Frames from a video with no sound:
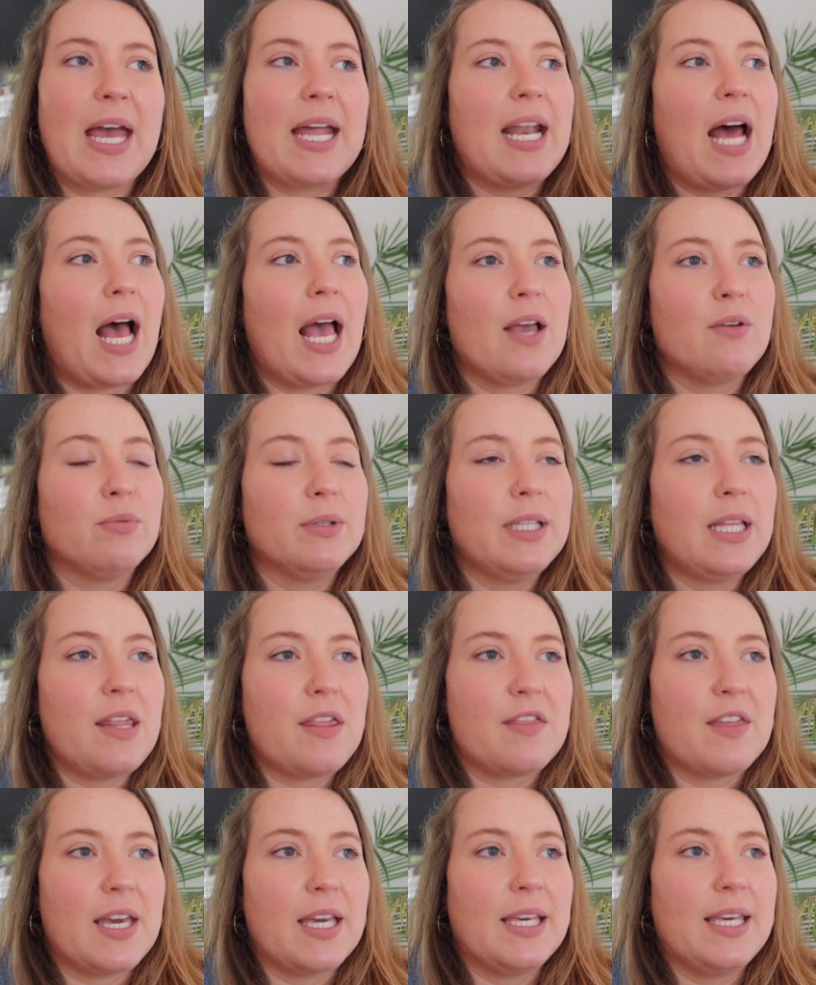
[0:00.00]
And I really
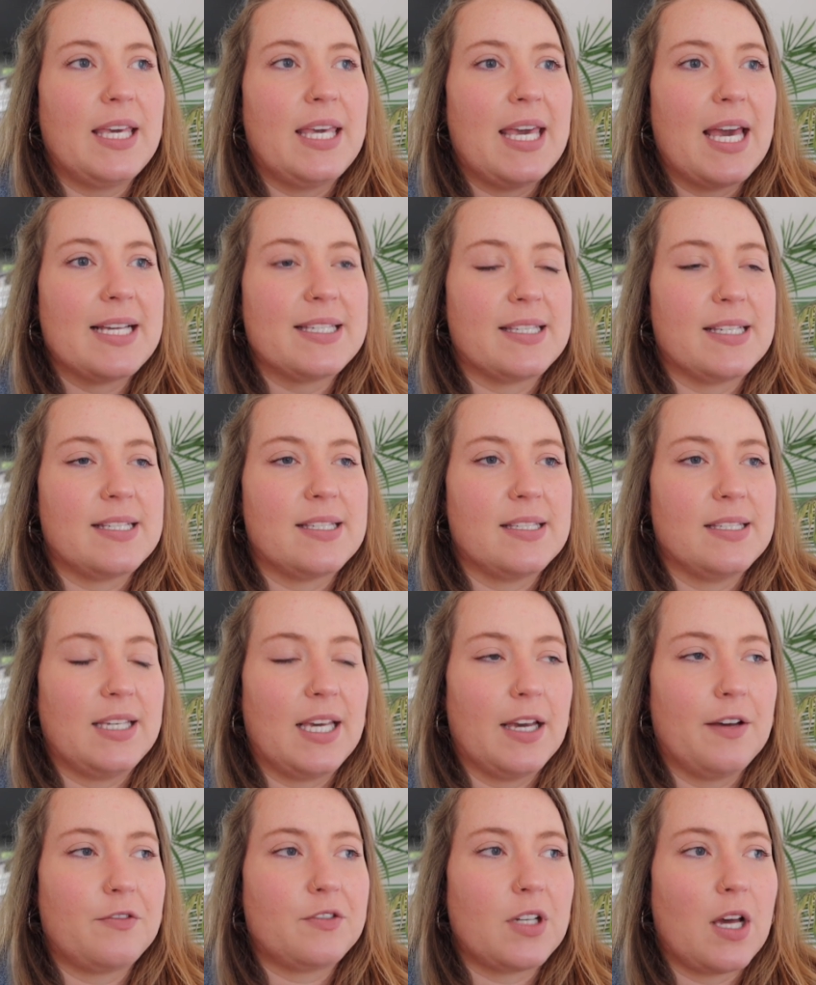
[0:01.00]
think he has this
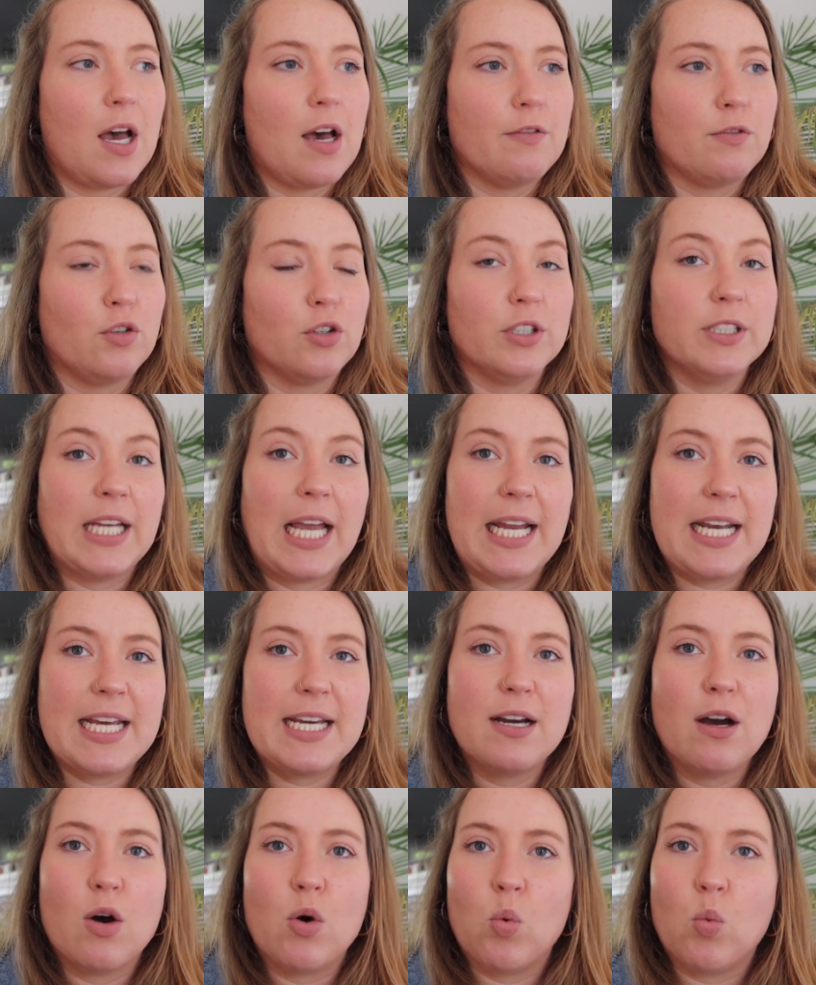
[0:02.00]
gift of
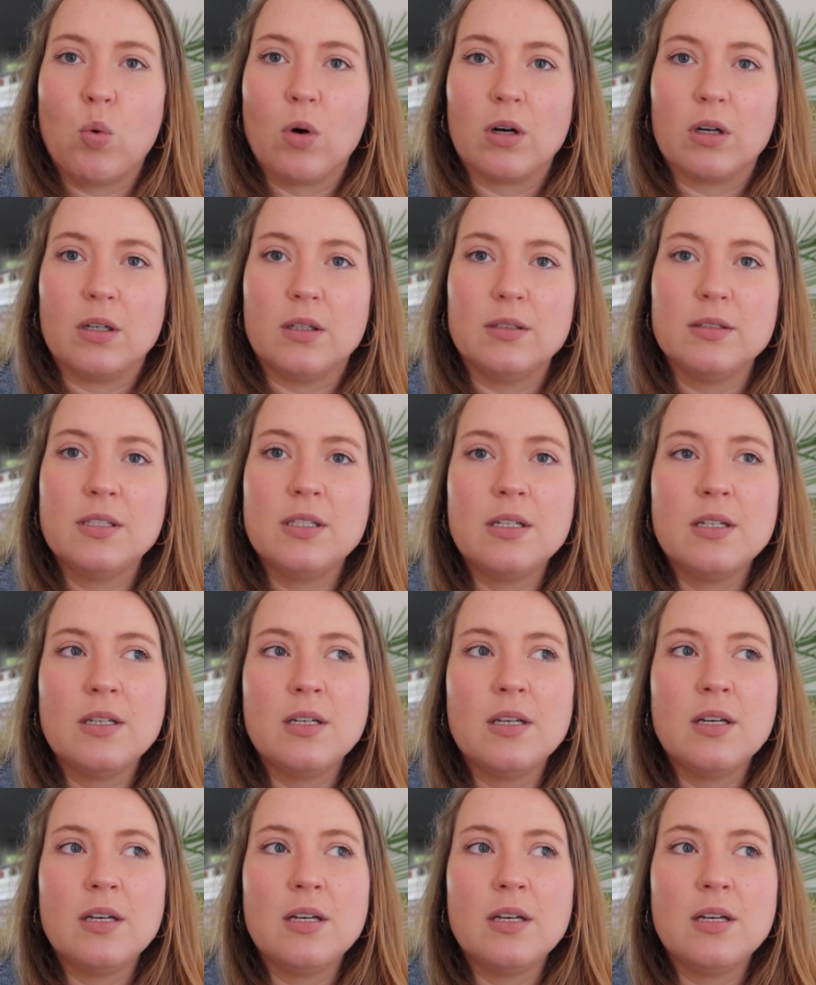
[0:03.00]
creating a world